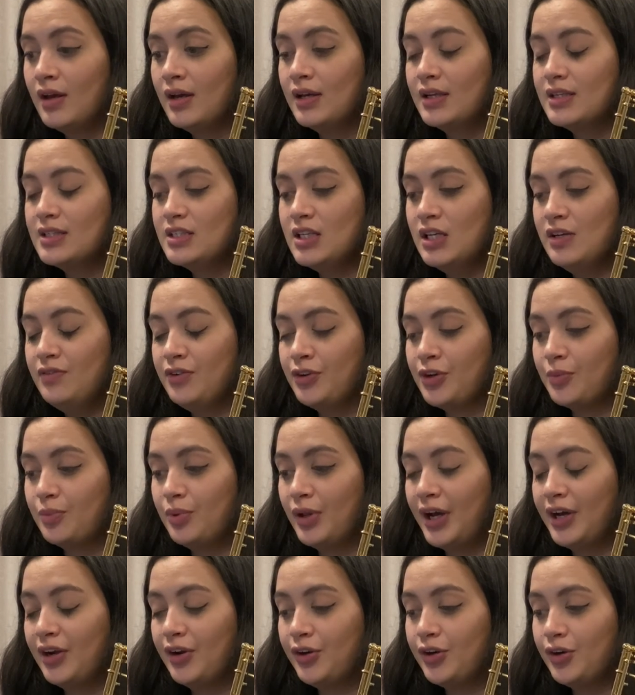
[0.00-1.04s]
See if you can
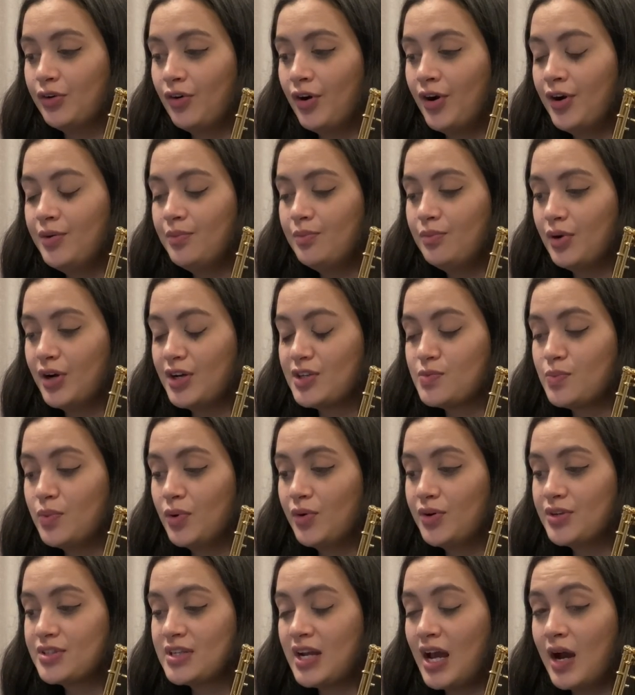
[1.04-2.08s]
play it on your own. Press
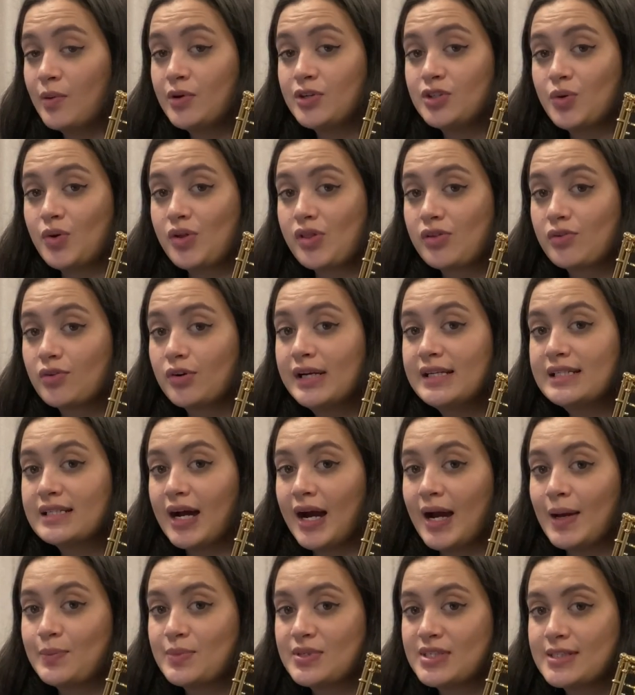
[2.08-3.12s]
pause now and do it 3
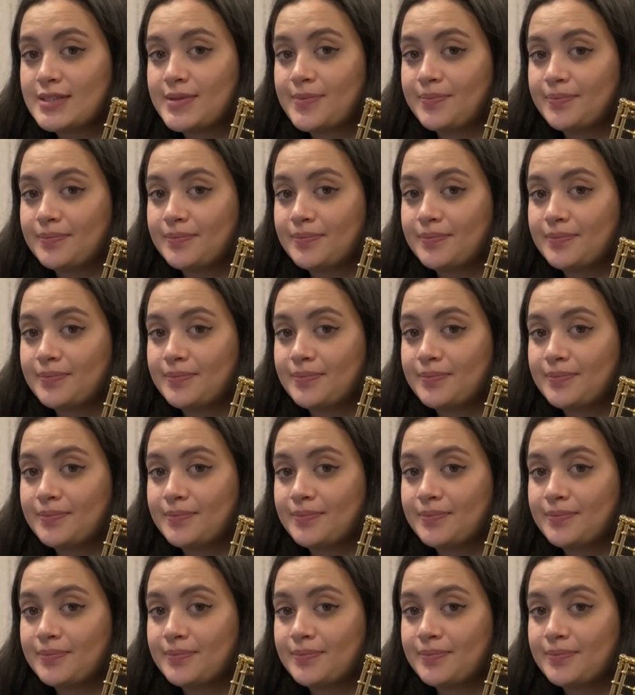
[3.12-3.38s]
times.